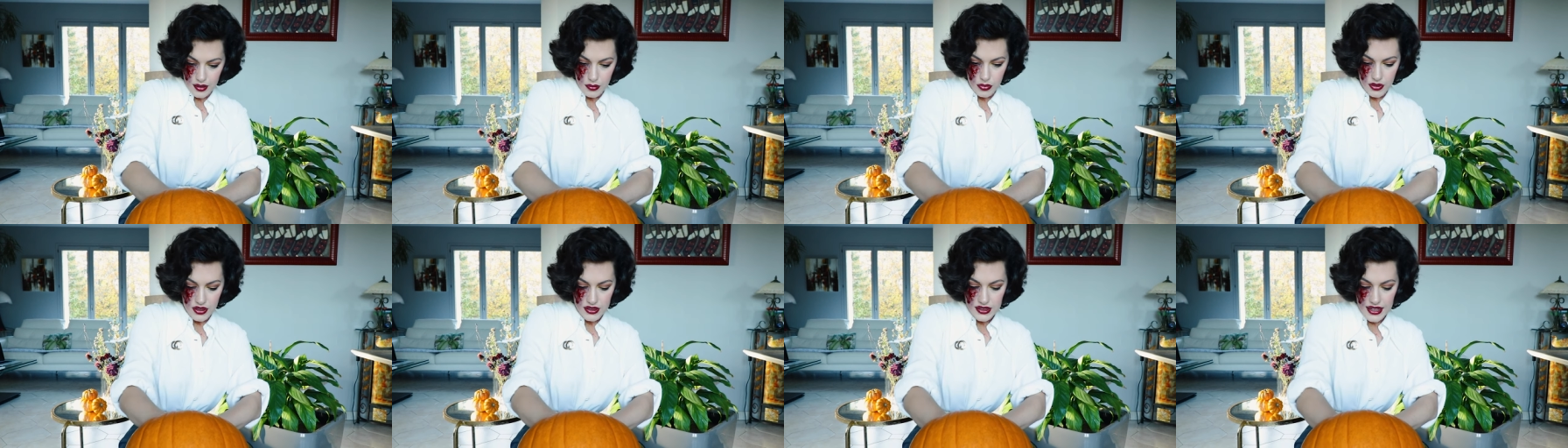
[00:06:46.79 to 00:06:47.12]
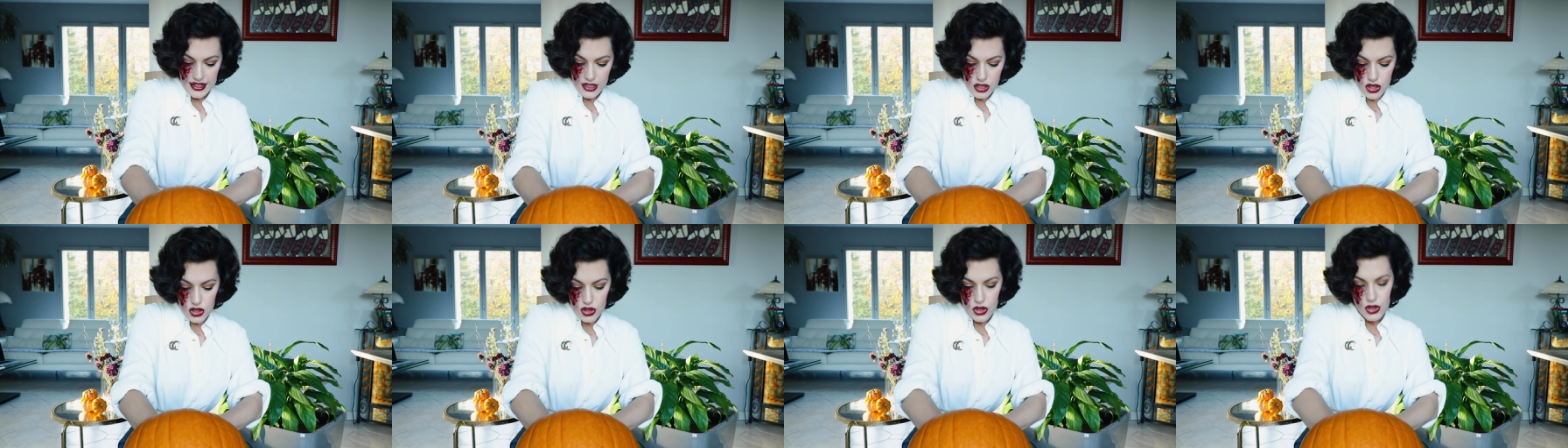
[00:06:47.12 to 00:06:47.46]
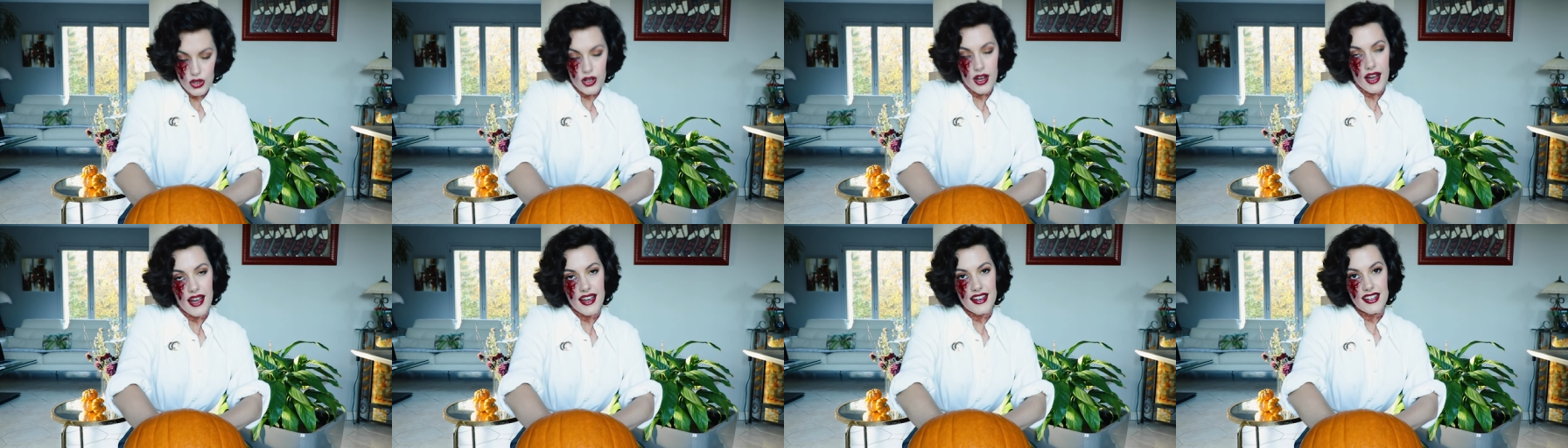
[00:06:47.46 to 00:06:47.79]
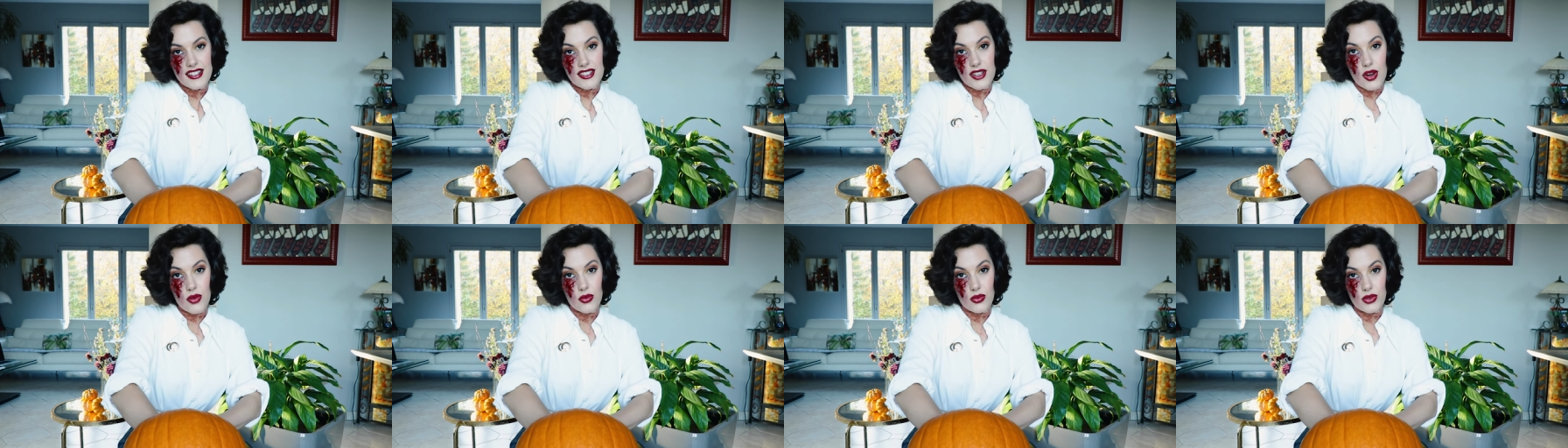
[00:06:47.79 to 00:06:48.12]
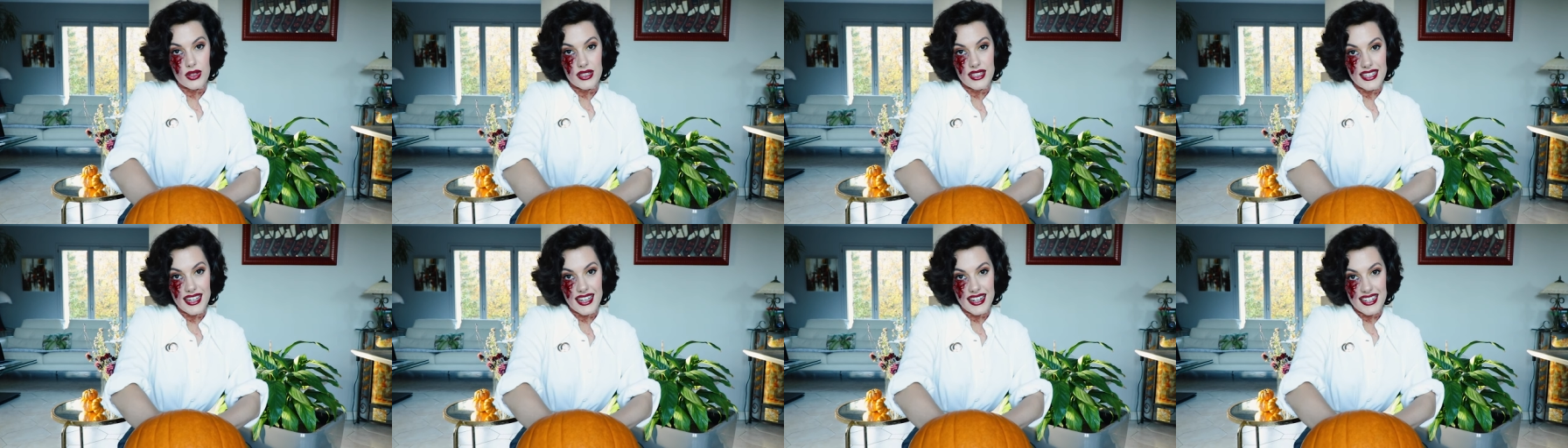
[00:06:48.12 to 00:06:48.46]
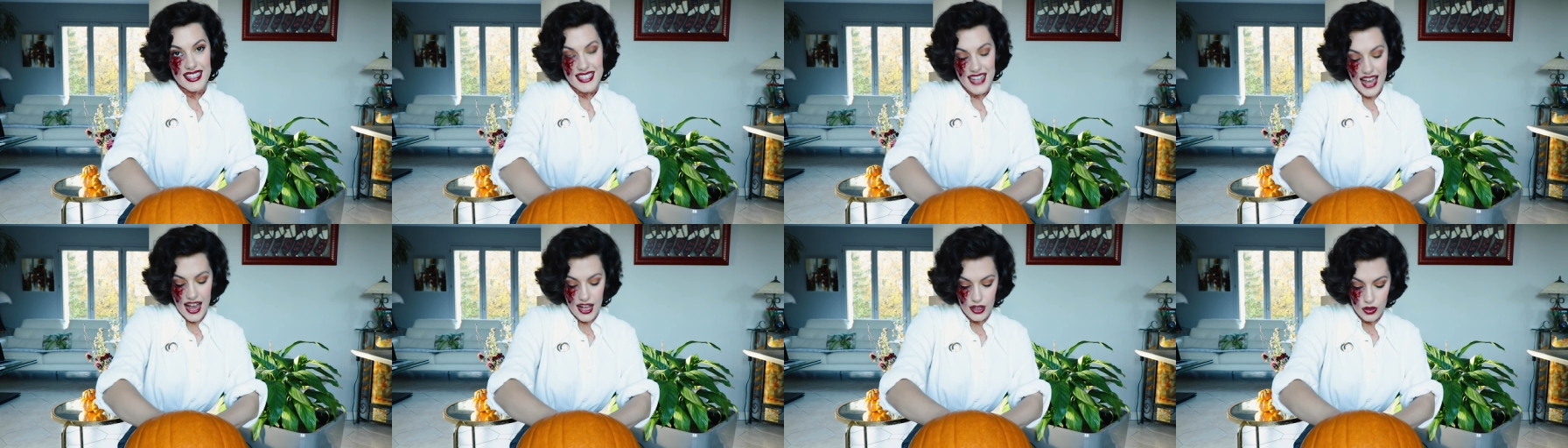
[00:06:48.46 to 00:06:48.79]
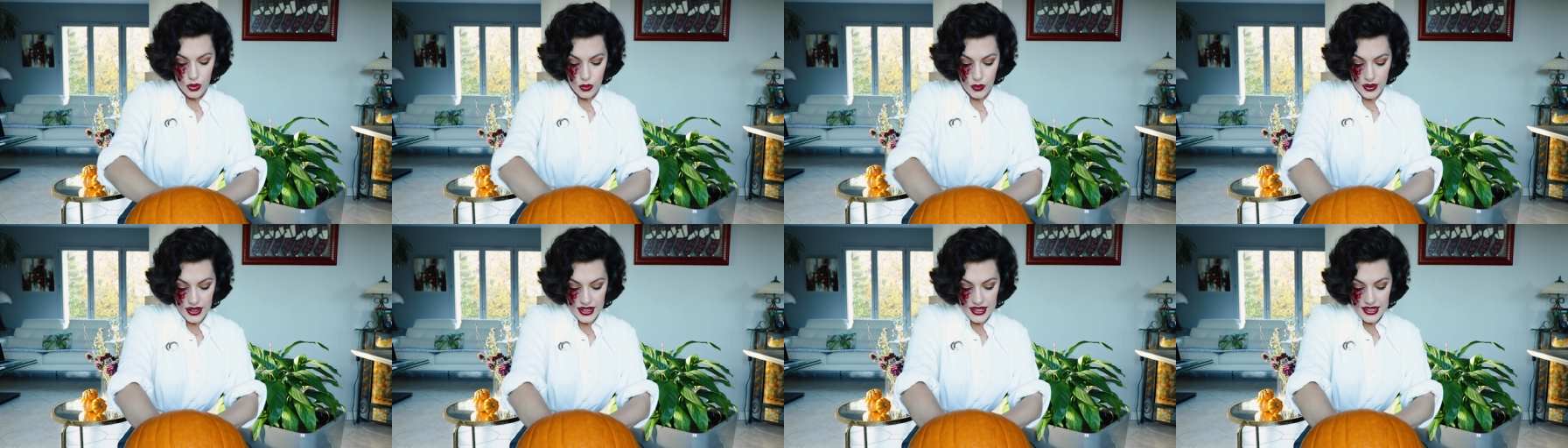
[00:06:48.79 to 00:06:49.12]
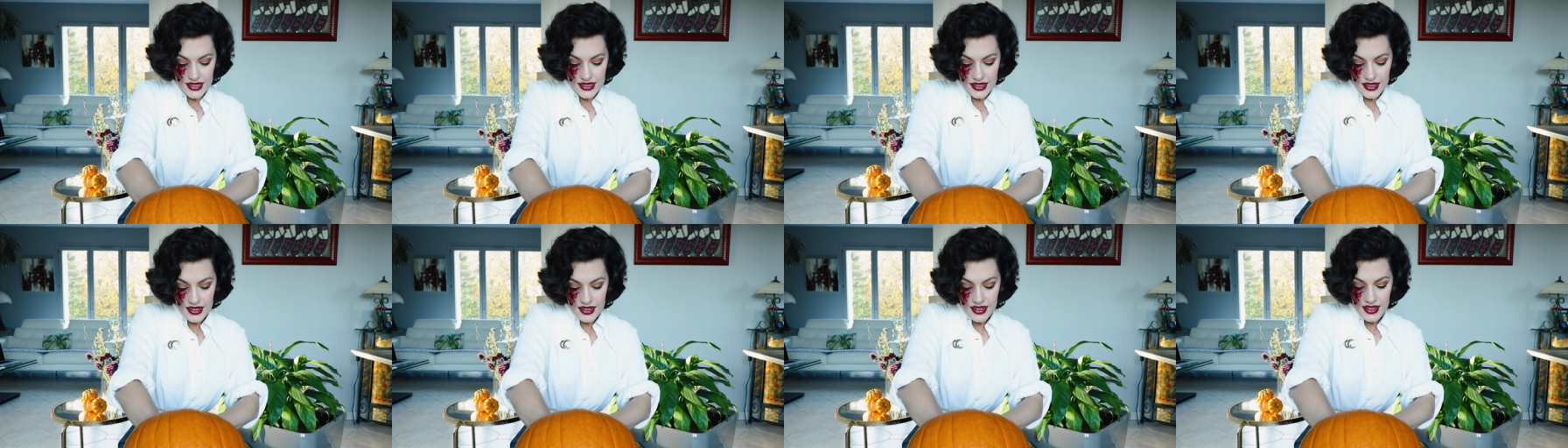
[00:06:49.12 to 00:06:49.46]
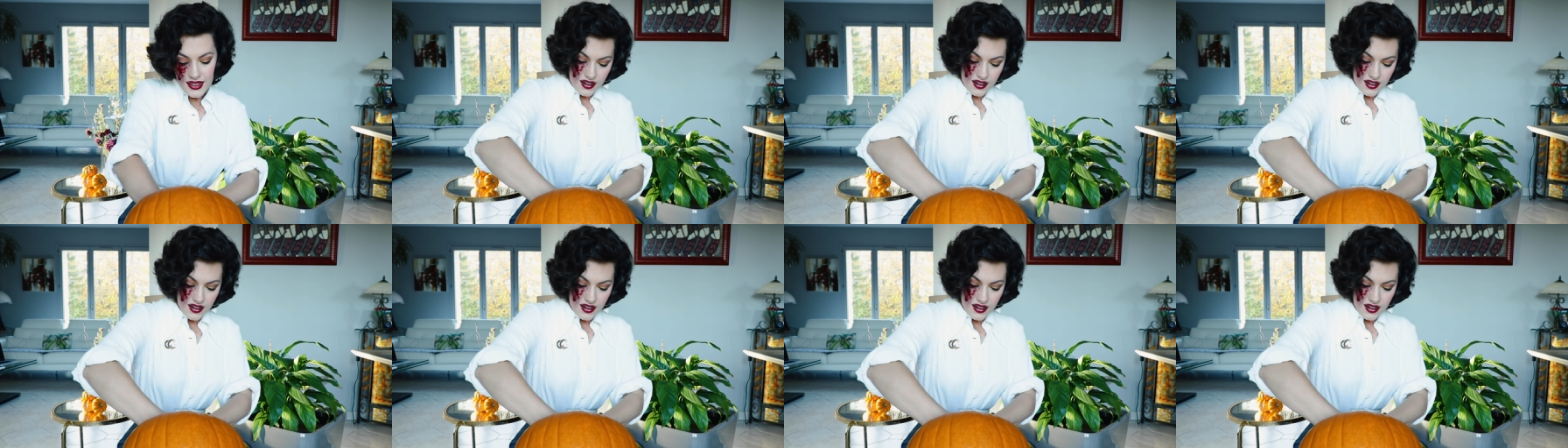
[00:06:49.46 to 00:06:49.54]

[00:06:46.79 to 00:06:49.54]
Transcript: but like, do you guys really get into Halloween?